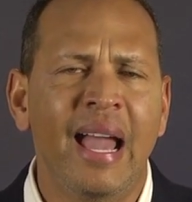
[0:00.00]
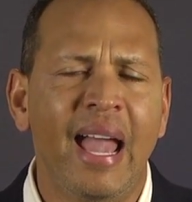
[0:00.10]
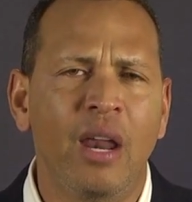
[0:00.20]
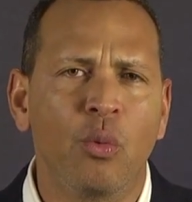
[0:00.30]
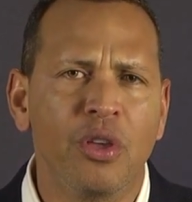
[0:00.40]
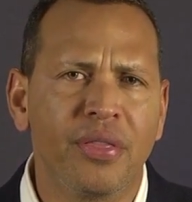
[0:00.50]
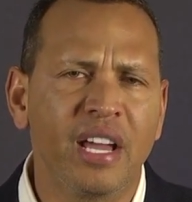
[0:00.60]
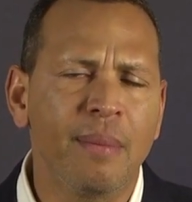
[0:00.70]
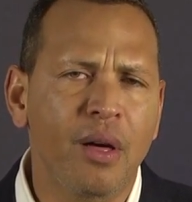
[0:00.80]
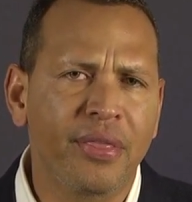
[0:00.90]
And when you
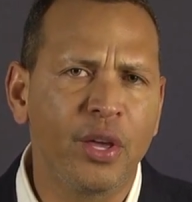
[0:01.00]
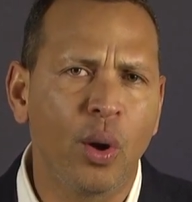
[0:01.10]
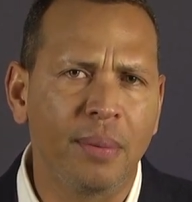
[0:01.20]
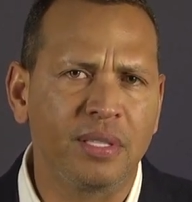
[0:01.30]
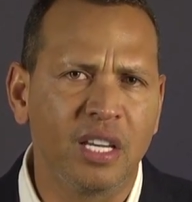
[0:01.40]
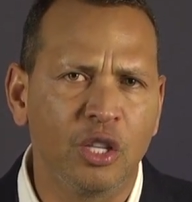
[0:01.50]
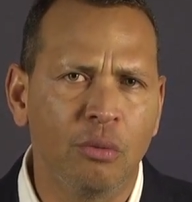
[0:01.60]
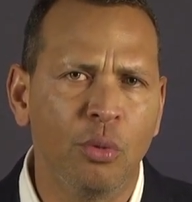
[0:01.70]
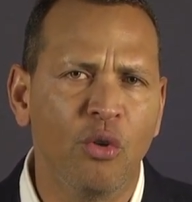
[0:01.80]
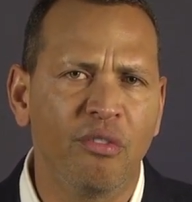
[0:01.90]
think about Theo Epstein and the
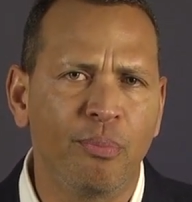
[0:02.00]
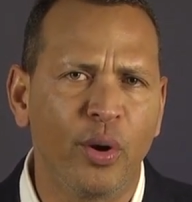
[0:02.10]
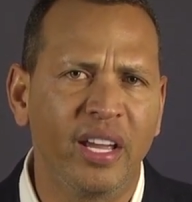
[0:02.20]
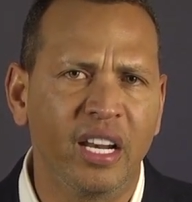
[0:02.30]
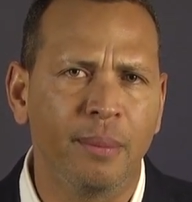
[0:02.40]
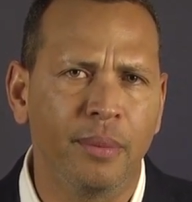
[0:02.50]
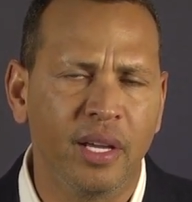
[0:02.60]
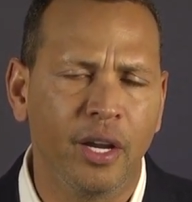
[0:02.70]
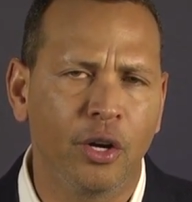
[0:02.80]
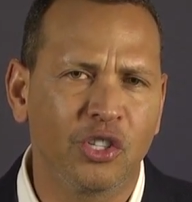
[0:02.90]
move of bringing him
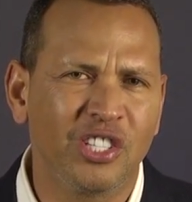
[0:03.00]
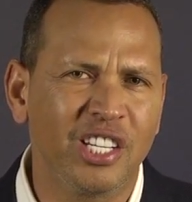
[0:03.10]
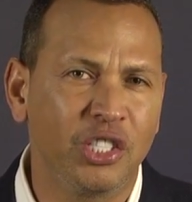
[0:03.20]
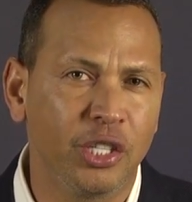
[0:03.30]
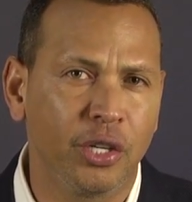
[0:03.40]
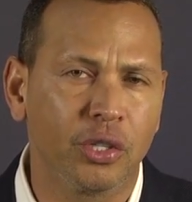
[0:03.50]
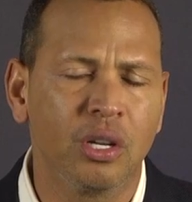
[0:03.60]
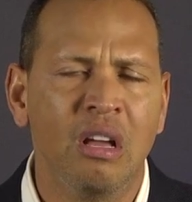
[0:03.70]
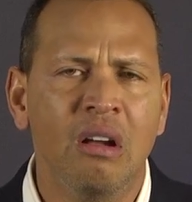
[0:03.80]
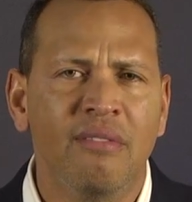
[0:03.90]
here six years
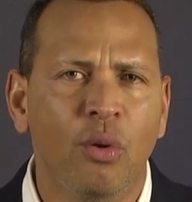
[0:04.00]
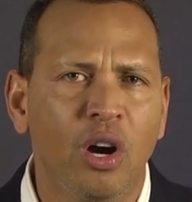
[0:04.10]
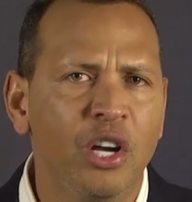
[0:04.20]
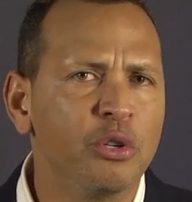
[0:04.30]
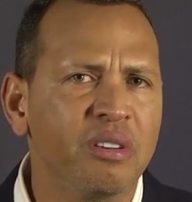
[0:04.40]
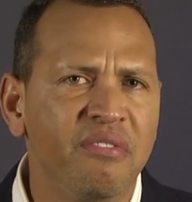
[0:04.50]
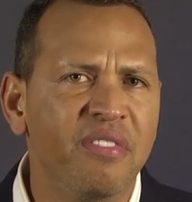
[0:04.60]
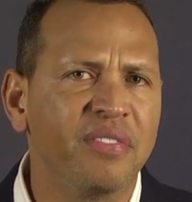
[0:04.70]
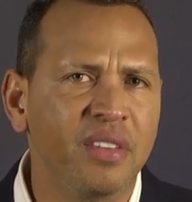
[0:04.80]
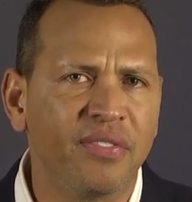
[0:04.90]
for
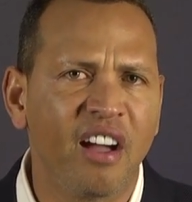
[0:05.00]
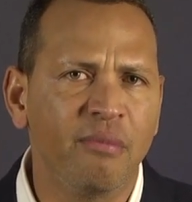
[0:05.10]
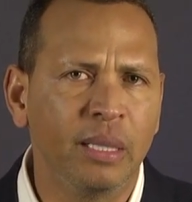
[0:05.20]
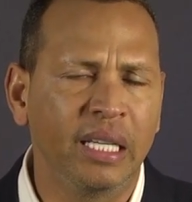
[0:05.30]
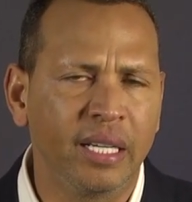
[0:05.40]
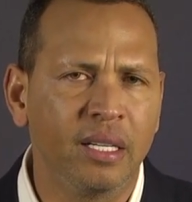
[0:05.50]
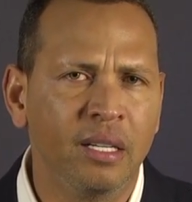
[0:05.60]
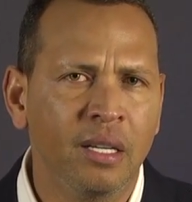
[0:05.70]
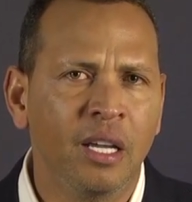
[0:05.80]
155 million,